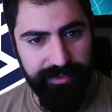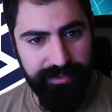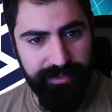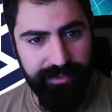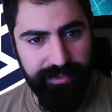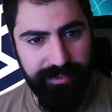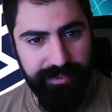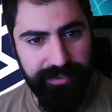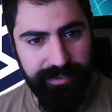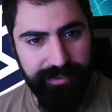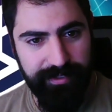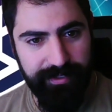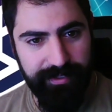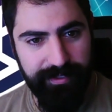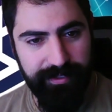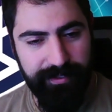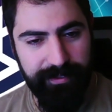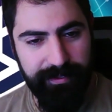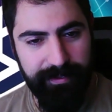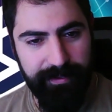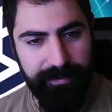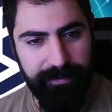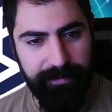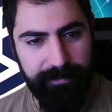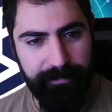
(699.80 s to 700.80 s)

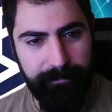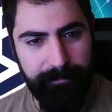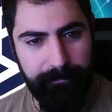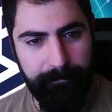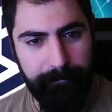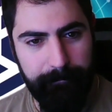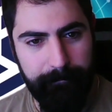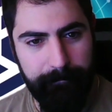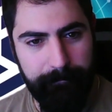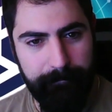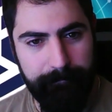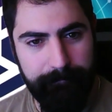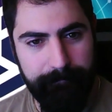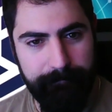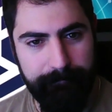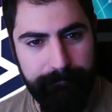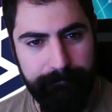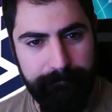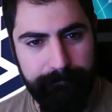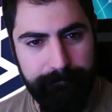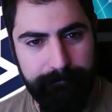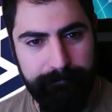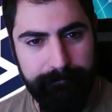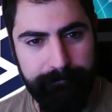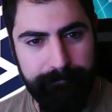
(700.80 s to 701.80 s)

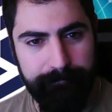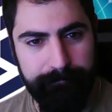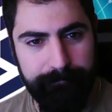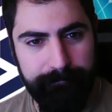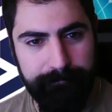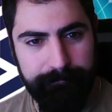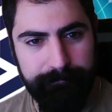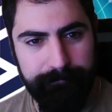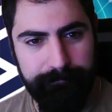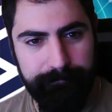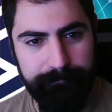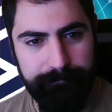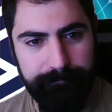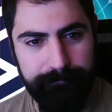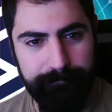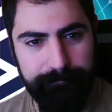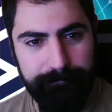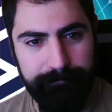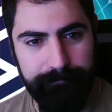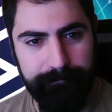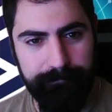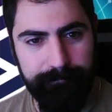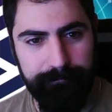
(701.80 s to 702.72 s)
Nobody speaks.